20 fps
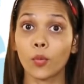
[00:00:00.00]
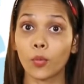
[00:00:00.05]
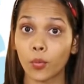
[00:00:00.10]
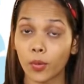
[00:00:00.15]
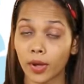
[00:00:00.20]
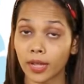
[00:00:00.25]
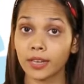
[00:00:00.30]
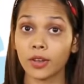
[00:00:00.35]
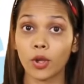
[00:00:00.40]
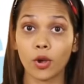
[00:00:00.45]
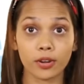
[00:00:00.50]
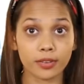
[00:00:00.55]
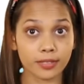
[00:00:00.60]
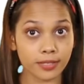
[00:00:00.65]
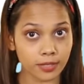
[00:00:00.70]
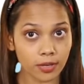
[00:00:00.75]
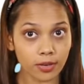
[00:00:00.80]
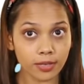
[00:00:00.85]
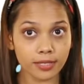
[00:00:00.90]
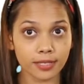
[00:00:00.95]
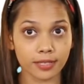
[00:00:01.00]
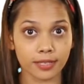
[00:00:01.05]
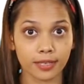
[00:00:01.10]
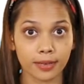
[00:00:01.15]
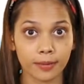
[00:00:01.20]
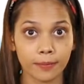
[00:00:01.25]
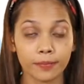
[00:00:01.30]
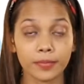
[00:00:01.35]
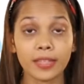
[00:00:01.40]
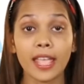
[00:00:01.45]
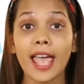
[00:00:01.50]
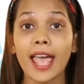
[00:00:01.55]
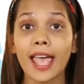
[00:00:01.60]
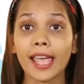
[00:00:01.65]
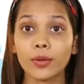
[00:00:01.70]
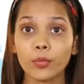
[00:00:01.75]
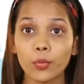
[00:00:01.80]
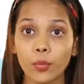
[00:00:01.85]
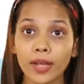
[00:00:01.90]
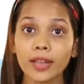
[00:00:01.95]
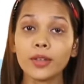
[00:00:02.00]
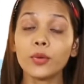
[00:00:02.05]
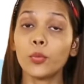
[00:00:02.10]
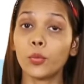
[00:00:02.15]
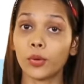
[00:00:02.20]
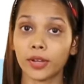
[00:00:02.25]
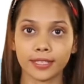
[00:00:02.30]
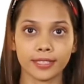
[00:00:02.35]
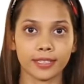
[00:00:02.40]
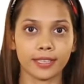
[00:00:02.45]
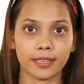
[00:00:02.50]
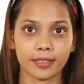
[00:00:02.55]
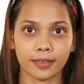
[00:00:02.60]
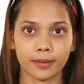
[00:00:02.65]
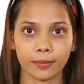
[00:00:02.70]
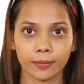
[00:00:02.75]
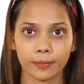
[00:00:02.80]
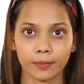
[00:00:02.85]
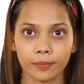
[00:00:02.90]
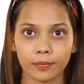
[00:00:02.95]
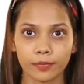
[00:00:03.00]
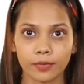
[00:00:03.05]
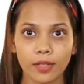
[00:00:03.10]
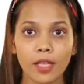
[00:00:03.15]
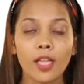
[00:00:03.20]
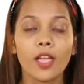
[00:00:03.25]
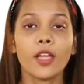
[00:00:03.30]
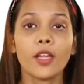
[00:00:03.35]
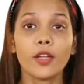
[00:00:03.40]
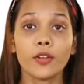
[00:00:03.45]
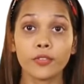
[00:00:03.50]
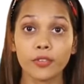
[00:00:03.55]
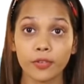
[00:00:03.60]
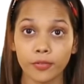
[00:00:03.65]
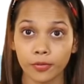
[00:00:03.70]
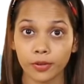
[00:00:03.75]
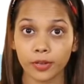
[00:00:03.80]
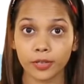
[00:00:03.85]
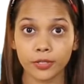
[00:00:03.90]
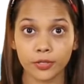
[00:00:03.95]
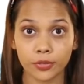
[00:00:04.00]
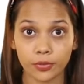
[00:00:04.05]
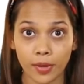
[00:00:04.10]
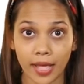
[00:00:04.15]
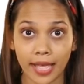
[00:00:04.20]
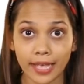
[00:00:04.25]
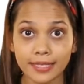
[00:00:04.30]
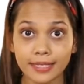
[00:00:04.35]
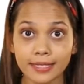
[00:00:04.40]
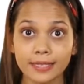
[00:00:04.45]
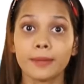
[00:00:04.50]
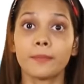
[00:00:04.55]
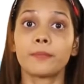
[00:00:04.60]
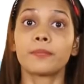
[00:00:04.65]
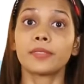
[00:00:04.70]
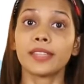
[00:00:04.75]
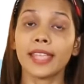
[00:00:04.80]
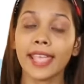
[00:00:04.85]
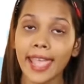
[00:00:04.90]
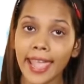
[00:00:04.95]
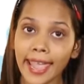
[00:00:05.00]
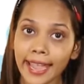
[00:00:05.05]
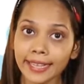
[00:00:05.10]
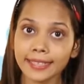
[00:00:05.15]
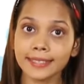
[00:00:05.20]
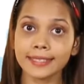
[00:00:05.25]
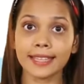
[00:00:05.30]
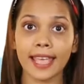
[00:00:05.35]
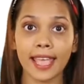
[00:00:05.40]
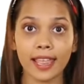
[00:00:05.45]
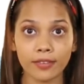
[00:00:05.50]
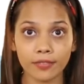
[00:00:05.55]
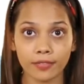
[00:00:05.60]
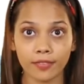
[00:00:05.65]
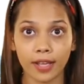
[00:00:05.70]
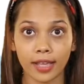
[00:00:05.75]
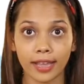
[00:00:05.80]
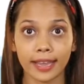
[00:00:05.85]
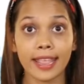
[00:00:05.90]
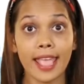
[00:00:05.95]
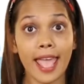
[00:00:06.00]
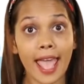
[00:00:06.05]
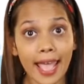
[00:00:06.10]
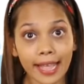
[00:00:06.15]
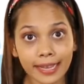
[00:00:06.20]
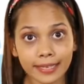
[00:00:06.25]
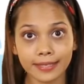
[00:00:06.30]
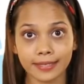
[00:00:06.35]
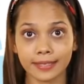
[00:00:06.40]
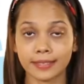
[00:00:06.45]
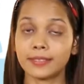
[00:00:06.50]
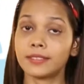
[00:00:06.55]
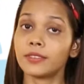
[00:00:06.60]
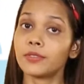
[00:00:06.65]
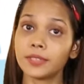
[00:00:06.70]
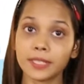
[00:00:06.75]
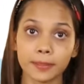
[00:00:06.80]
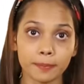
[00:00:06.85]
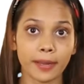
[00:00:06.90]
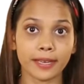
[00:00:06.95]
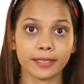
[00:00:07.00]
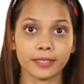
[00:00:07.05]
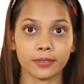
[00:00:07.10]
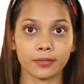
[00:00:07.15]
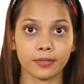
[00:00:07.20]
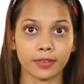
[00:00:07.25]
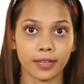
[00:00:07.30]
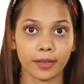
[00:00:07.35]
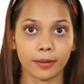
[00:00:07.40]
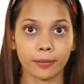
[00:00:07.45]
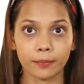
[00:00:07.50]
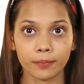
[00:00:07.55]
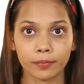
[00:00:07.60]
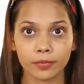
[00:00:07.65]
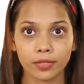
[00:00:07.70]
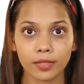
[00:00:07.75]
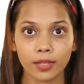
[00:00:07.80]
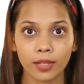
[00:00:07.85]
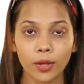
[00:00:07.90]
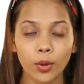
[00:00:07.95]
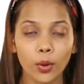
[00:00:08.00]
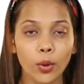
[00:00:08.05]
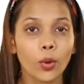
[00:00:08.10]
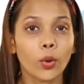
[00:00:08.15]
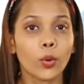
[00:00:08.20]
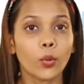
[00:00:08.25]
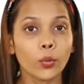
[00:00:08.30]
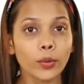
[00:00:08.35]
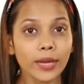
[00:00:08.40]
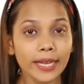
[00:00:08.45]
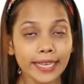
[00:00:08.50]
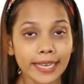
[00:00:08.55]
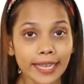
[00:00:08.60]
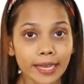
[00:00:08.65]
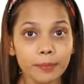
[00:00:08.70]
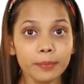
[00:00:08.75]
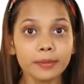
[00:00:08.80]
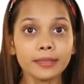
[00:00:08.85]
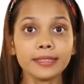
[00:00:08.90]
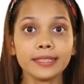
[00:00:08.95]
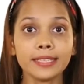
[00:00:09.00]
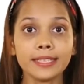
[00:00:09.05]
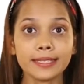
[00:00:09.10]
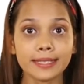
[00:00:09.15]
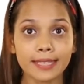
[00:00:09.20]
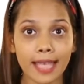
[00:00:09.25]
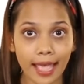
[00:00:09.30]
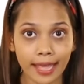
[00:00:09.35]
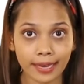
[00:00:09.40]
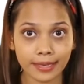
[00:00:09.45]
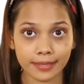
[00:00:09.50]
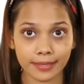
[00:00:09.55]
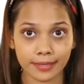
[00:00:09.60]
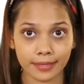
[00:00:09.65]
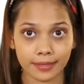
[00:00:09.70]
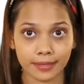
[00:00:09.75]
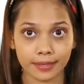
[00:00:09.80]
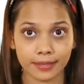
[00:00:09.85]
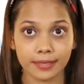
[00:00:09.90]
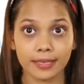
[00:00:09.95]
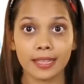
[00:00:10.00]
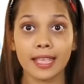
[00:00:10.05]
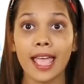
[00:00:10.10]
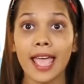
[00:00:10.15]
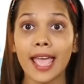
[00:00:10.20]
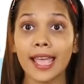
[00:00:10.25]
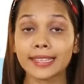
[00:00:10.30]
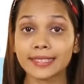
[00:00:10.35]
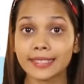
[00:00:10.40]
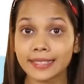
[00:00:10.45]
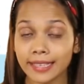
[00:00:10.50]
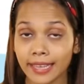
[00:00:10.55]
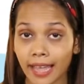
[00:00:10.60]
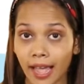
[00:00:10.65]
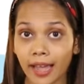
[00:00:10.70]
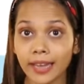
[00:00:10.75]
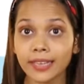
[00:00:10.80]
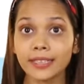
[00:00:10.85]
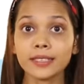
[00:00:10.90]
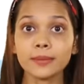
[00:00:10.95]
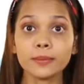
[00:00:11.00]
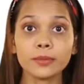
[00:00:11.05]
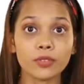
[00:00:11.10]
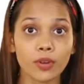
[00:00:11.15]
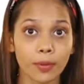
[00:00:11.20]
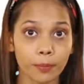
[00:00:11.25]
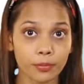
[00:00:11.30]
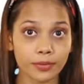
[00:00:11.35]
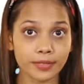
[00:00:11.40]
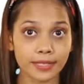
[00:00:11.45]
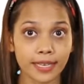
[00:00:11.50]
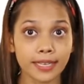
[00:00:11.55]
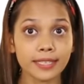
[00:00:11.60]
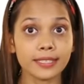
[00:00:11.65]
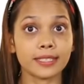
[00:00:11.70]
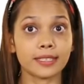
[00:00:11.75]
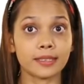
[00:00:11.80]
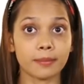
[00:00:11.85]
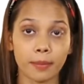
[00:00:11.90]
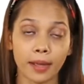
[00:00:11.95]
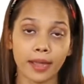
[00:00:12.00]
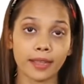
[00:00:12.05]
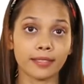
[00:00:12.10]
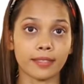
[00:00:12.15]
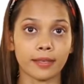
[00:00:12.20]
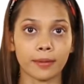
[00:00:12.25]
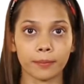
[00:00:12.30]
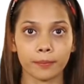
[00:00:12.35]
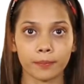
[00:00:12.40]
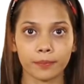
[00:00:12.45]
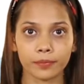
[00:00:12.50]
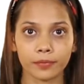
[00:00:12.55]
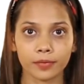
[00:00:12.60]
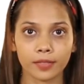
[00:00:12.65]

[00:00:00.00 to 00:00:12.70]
one horizontal and one vertical, referred to as X and Y axes respectively. We label these axes as the items represented by them.